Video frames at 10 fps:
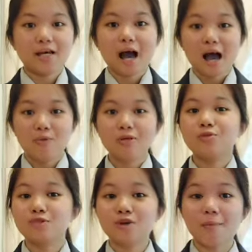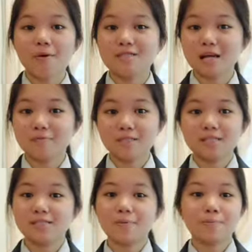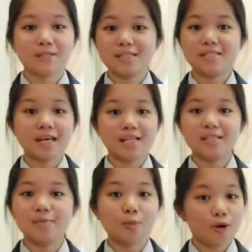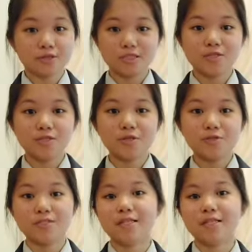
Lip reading: I want to talk about something that plays an important role